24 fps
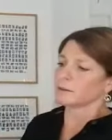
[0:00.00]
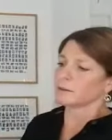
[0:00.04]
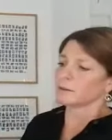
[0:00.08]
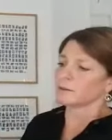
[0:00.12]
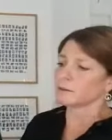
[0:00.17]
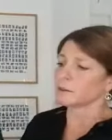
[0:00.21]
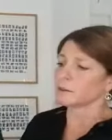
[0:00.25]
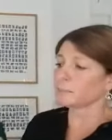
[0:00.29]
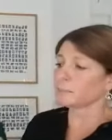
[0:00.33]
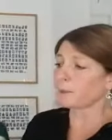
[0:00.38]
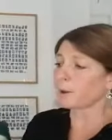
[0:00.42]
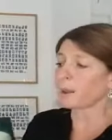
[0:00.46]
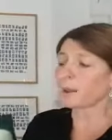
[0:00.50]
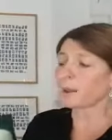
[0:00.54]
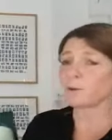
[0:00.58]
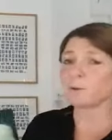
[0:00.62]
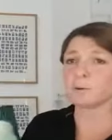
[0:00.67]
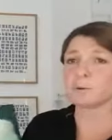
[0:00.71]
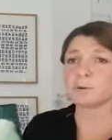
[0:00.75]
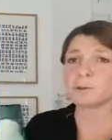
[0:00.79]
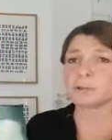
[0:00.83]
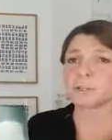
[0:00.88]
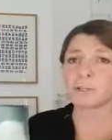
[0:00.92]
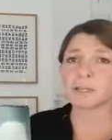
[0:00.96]

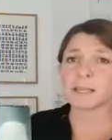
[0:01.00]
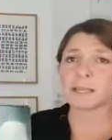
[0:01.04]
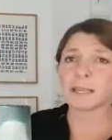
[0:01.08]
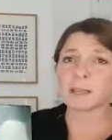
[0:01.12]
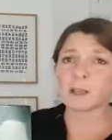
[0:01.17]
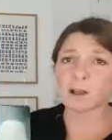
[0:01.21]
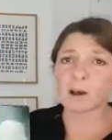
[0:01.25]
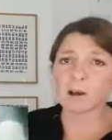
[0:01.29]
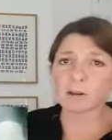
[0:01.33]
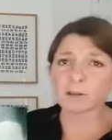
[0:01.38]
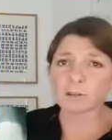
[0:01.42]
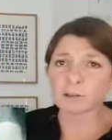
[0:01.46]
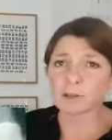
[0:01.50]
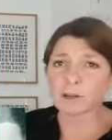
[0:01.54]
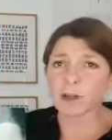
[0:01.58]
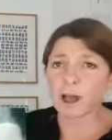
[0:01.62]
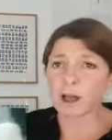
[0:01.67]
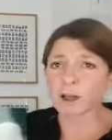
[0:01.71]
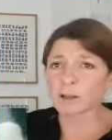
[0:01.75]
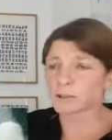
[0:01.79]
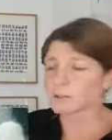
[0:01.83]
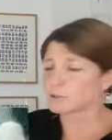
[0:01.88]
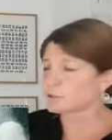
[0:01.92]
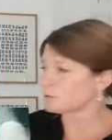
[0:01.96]
Suppose she got
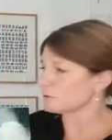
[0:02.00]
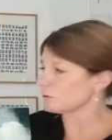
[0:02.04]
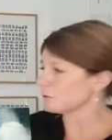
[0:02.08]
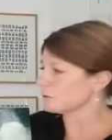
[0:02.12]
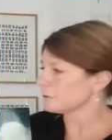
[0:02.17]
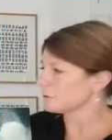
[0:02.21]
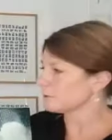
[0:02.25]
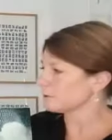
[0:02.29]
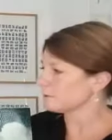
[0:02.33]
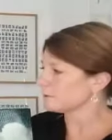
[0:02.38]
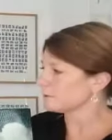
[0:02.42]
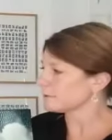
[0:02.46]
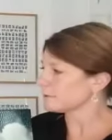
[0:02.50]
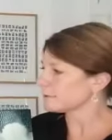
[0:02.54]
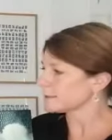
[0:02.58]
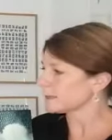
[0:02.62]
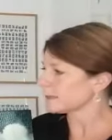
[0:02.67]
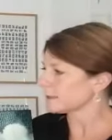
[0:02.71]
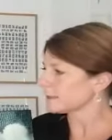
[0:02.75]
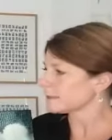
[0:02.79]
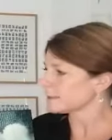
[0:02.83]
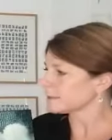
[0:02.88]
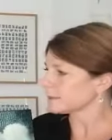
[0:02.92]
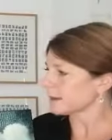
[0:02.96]
lost,
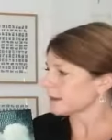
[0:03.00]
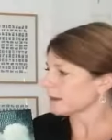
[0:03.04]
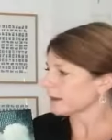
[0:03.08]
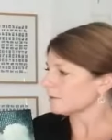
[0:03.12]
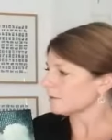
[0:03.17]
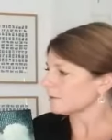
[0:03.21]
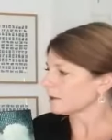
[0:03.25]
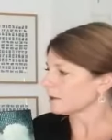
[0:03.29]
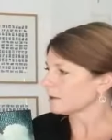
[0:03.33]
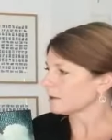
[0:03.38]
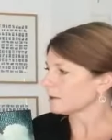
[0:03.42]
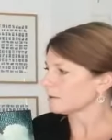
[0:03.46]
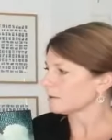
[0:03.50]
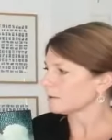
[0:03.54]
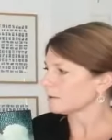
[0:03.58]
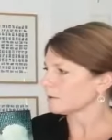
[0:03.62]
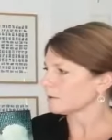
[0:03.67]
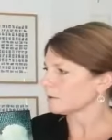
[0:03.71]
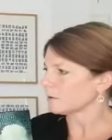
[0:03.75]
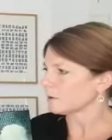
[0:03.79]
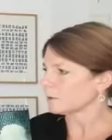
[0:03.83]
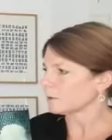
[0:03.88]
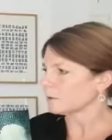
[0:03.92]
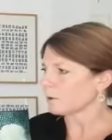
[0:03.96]
said Sarah.
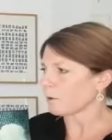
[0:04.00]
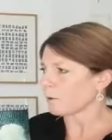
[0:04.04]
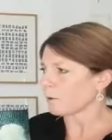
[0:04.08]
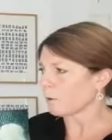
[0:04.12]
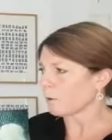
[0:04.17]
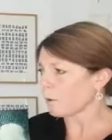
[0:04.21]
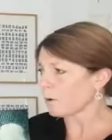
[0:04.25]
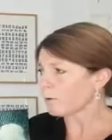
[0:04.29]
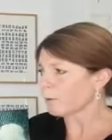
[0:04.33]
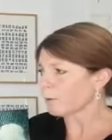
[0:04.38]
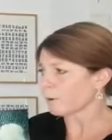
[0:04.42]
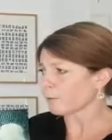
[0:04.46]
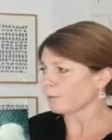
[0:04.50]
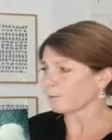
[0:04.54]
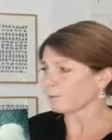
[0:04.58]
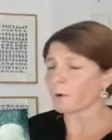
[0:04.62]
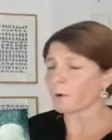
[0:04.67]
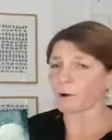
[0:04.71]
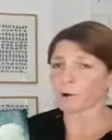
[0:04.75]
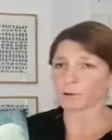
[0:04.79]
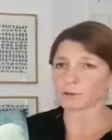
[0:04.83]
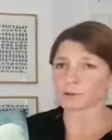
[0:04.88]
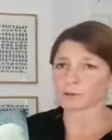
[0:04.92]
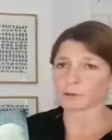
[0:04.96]
Or a
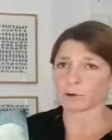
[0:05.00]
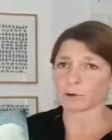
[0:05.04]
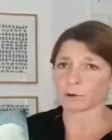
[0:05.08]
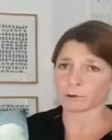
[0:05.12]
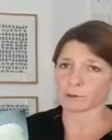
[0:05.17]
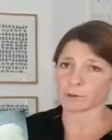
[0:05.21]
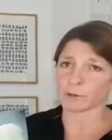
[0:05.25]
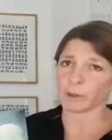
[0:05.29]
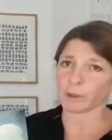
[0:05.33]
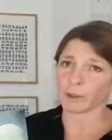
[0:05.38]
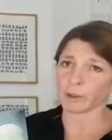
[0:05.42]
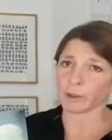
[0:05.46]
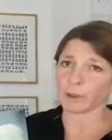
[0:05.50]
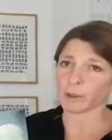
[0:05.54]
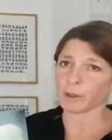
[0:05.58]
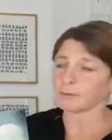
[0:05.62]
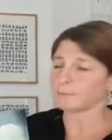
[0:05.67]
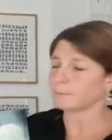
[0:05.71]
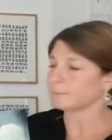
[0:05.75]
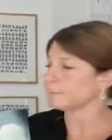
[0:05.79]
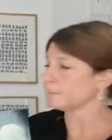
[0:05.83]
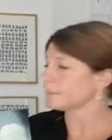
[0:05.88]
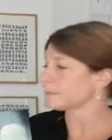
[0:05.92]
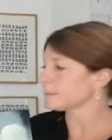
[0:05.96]
fox got her,
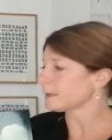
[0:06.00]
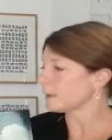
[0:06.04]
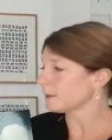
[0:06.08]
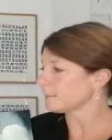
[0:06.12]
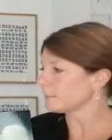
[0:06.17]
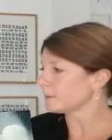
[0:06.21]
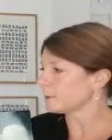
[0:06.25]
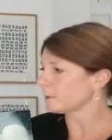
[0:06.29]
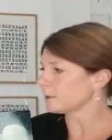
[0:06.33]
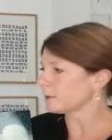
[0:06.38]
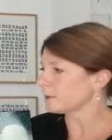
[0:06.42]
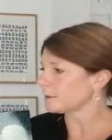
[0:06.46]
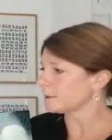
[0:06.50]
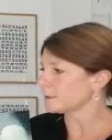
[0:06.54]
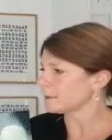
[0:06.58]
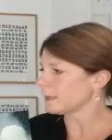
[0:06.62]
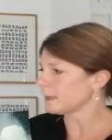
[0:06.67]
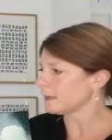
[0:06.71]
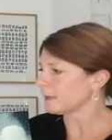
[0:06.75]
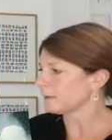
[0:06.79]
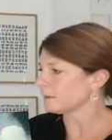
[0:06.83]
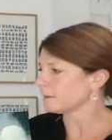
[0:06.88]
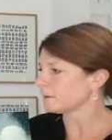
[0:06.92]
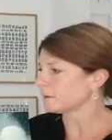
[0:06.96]
said
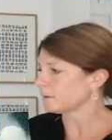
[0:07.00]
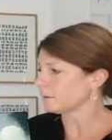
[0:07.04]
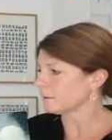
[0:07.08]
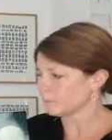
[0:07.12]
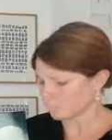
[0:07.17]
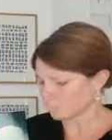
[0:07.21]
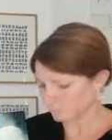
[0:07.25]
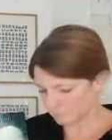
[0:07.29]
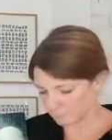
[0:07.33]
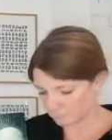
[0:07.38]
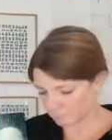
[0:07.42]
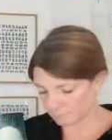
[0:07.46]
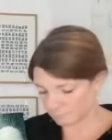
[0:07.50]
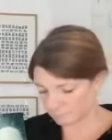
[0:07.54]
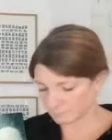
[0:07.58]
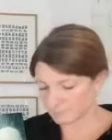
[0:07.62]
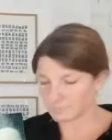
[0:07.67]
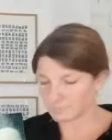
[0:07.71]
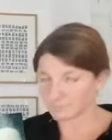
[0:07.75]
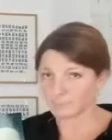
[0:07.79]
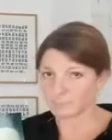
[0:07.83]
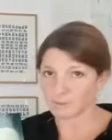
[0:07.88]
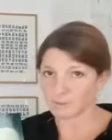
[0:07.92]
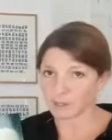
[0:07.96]
Percy.
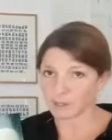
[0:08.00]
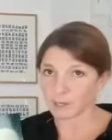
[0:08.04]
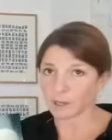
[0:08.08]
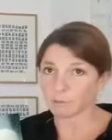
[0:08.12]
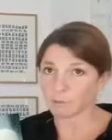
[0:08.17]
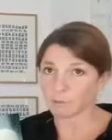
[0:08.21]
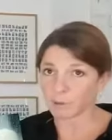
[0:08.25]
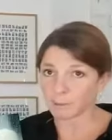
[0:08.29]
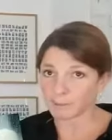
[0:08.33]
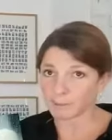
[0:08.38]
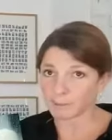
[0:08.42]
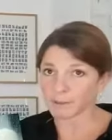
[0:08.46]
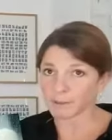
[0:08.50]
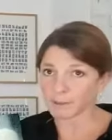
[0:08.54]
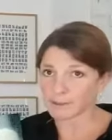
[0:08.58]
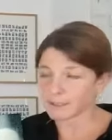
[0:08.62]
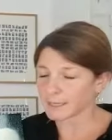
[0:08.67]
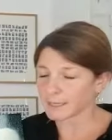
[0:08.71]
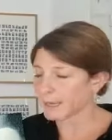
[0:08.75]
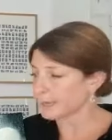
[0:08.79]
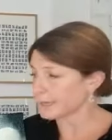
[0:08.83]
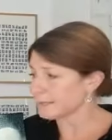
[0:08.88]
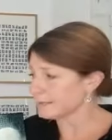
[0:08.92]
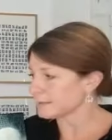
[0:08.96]
You know what Bill
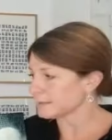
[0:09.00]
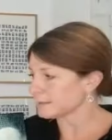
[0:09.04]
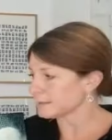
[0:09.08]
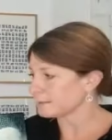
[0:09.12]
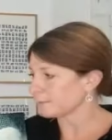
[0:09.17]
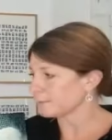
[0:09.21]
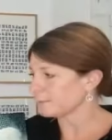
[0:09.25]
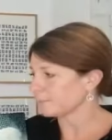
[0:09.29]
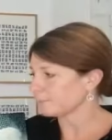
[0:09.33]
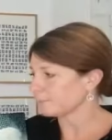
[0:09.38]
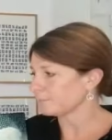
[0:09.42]
says?